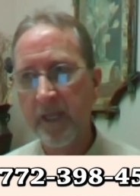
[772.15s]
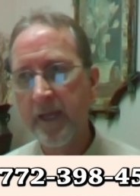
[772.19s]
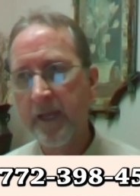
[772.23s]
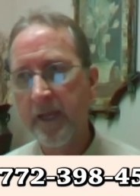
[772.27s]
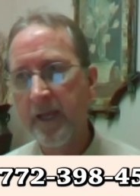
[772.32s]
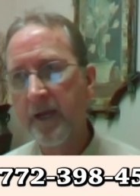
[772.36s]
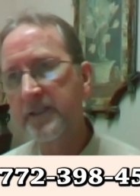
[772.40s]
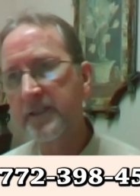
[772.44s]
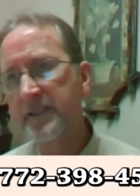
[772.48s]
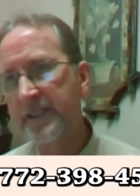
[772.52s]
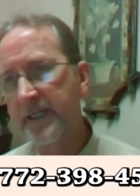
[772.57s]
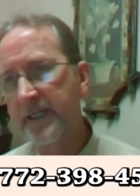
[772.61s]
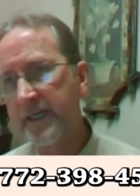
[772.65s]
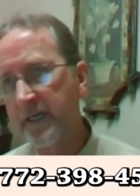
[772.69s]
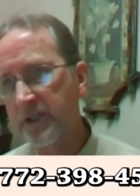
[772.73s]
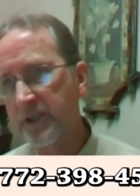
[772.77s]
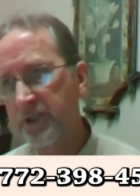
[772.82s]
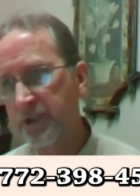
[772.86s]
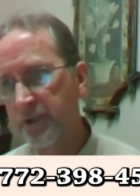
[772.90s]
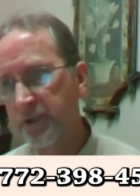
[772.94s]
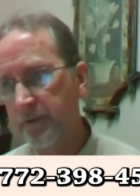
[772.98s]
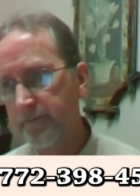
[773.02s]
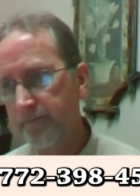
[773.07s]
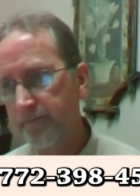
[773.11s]
Here's the
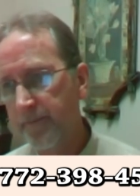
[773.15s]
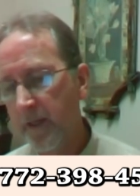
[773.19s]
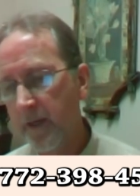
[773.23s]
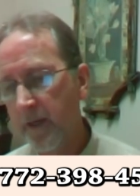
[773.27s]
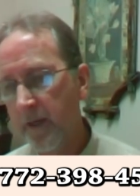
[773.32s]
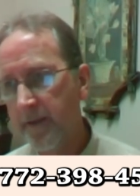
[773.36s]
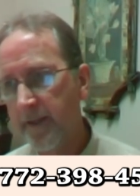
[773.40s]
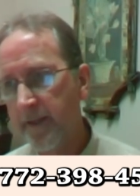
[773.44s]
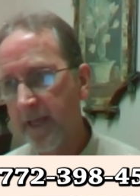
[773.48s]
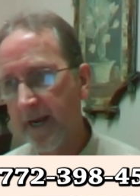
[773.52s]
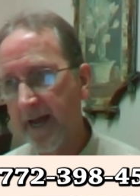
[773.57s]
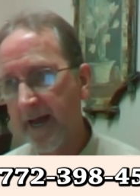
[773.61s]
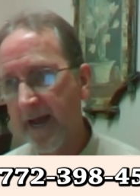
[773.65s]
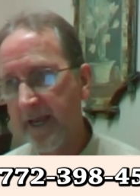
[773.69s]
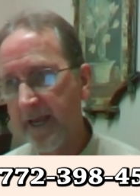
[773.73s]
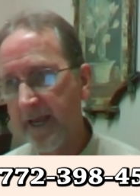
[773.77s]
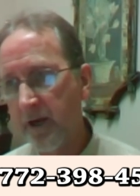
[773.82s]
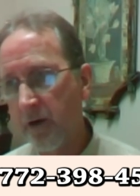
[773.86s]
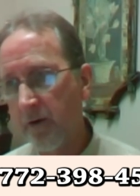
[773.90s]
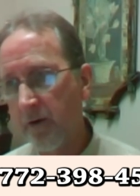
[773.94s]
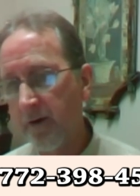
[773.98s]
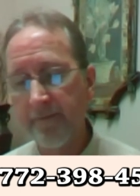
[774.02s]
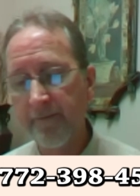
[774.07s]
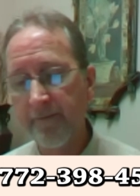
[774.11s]
issue that I
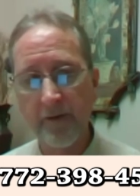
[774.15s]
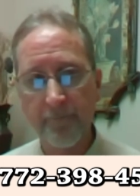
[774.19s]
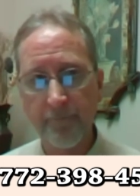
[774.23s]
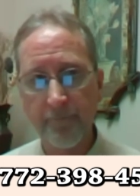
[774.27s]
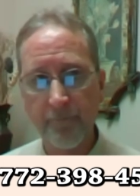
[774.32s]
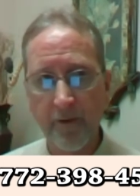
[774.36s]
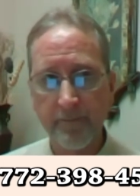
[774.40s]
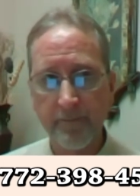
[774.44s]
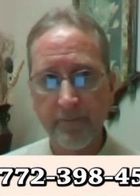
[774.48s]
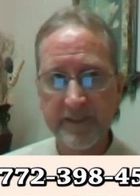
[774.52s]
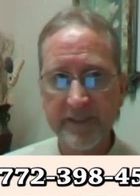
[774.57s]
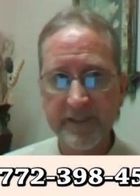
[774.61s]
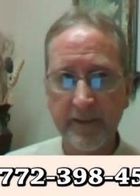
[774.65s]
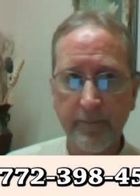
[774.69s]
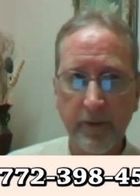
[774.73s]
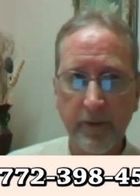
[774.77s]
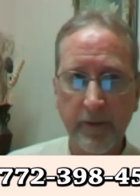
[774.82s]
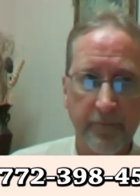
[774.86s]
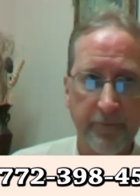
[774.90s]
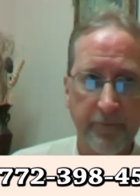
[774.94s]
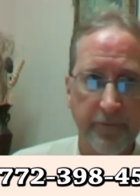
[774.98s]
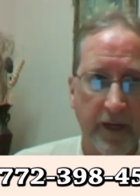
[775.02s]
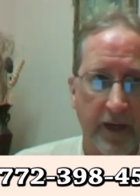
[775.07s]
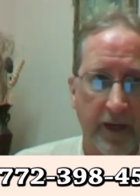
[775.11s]
hear even from some
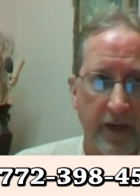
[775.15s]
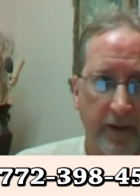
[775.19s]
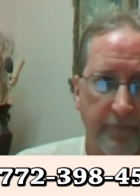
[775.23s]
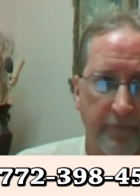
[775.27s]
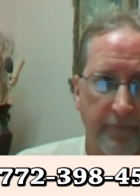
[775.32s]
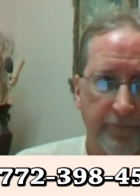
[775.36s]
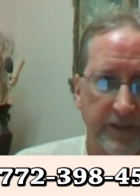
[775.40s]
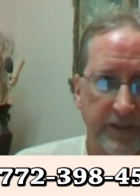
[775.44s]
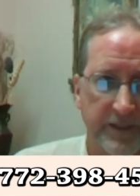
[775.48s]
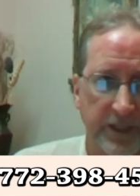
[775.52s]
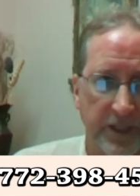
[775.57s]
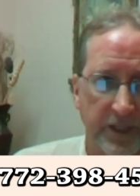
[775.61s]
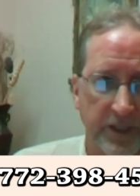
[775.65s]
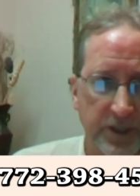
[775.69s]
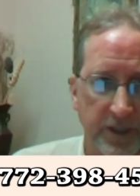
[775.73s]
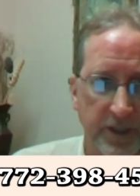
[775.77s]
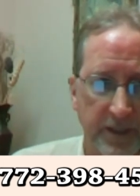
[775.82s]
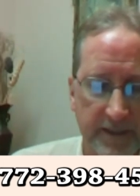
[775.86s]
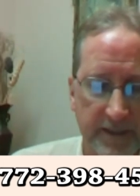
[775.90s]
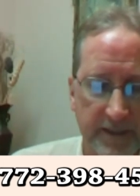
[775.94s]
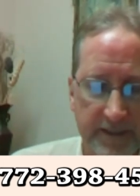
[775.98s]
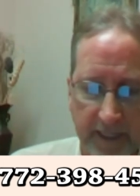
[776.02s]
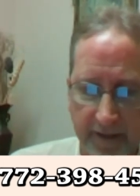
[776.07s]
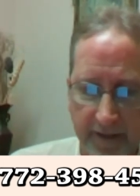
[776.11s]
of the
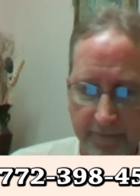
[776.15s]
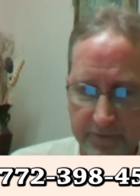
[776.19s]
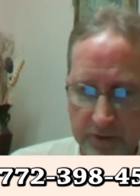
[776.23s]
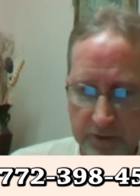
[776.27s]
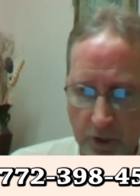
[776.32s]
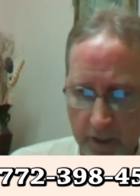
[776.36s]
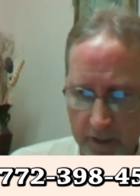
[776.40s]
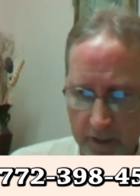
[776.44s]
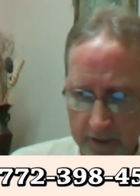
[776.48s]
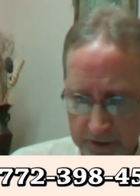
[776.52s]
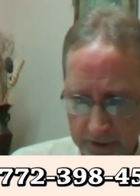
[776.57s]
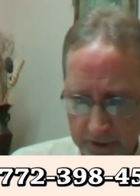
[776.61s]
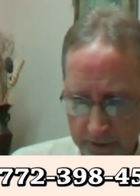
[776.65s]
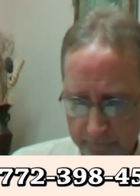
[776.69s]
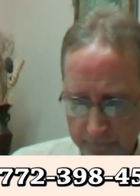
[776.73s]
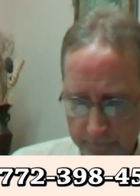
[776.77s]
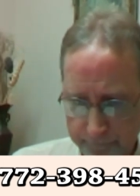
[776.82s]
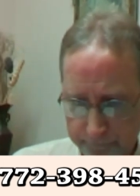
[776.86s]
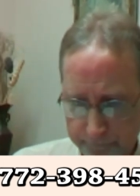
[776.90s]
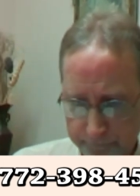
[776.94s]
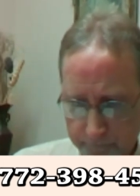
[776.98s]
physicians that I've talked to